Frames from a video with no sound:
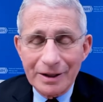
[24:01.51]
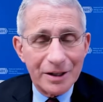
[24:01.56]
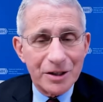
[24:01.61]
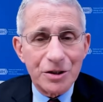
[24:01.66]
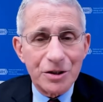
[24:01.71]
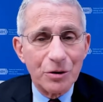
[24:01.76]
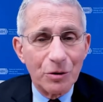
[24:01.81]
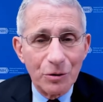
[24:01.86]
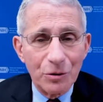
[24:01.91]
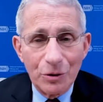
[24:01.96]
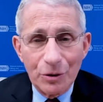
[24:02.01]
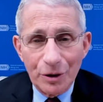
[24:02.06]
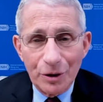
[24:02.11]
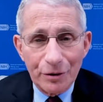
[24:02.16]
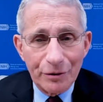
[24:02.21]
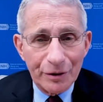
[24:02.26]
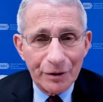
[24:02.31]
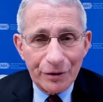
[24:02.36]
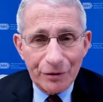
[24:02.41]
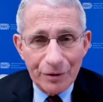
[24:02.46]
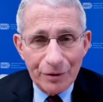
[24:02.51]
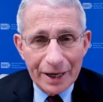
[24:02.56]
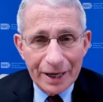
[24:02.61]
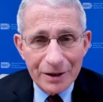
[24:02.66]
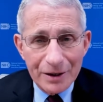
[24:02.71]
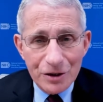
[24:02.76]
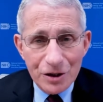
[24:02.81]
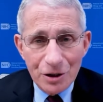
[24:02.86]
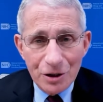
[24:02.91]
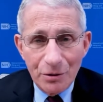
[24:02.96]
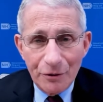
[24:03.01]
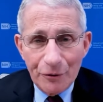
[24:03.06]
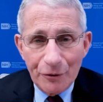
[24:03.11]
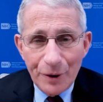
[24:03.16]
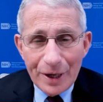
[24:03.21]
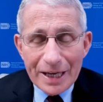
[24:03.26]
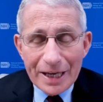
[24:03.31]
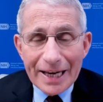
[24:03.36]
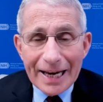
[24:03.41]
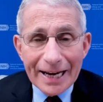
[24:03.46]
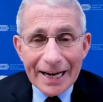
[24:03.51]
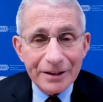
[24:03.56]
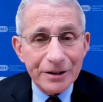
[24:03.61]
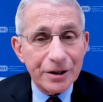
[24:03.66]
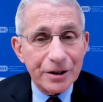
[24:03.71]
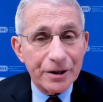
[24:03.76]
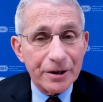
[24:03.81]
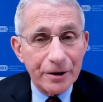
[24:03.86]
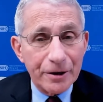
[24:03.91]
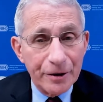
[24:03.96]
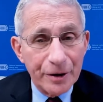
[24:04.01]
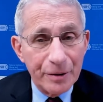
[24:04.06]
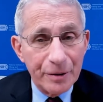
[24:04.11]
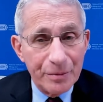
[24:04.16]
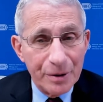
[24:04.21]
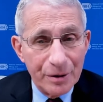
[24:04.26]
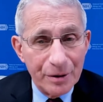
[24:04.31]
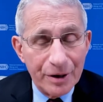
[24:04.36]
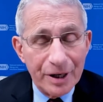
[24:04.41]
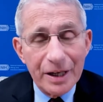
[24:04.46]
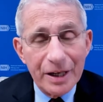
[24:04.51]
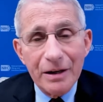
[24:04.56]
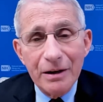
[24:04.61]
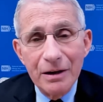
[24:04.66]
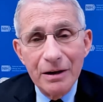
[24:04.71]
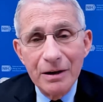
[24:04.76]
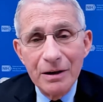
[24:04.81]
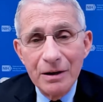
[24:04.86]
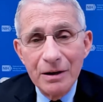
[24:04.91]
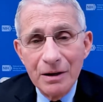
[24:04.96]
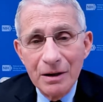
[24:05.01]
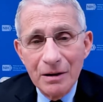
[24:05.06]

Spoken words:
that it's no longer a threat. So if we get to herd immunity